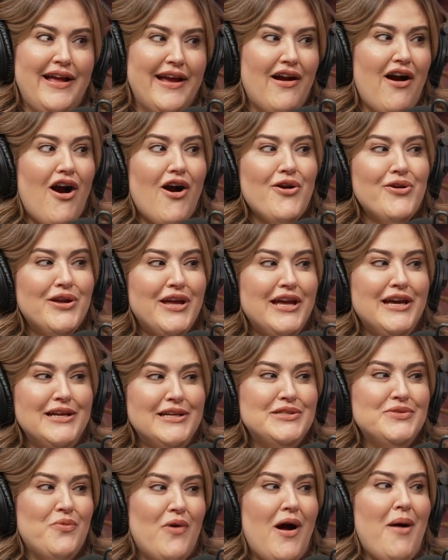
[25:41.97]
Like our
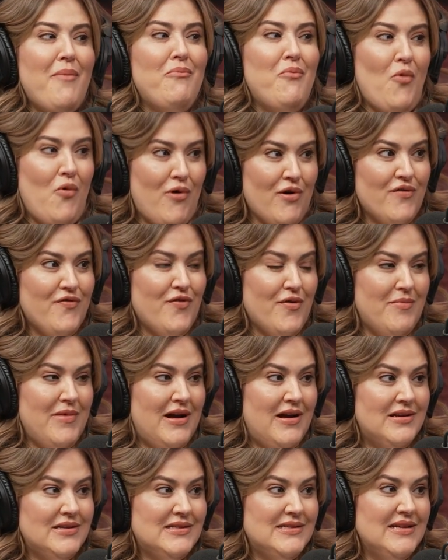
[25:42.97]
kids want more from us.